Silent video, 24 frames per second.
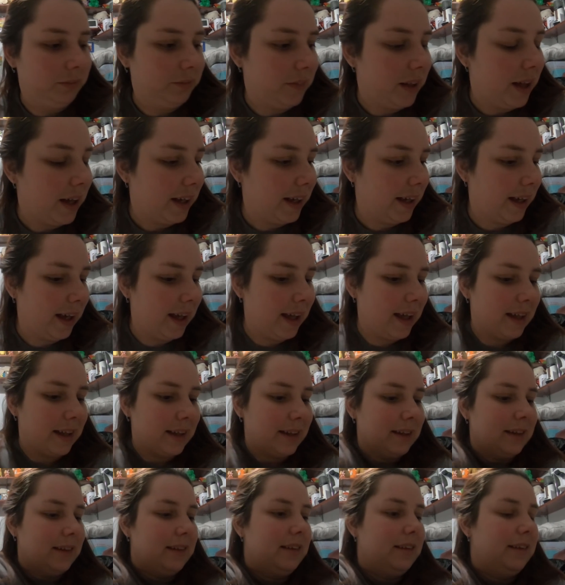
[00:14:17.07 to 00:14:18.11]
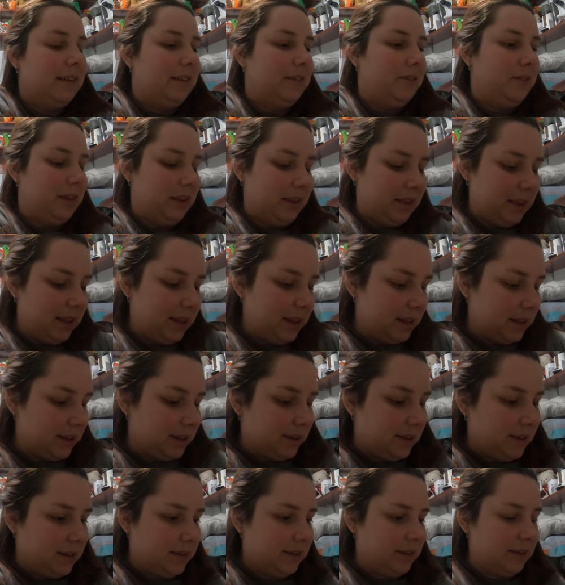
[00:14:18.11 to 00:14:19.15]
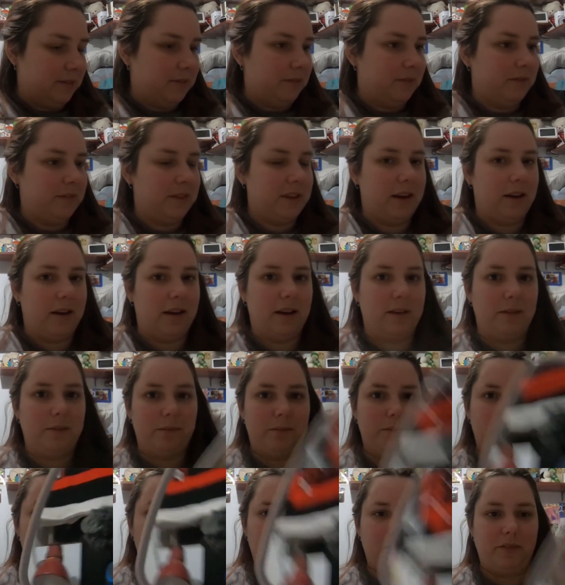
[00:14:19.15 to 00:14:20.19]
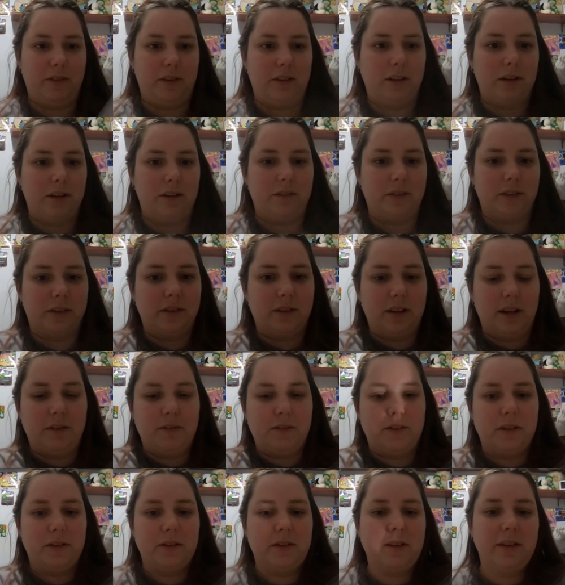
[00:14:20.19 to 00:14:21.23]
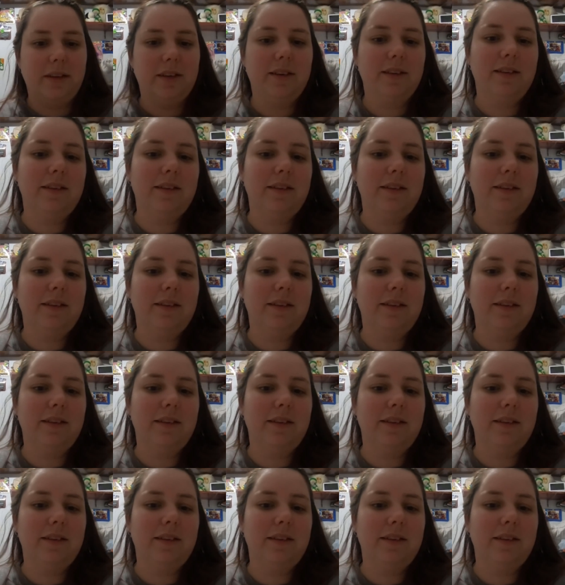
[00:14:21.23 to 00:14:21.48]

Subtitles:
Again, with this. Sorry, mirror fell over. I was using.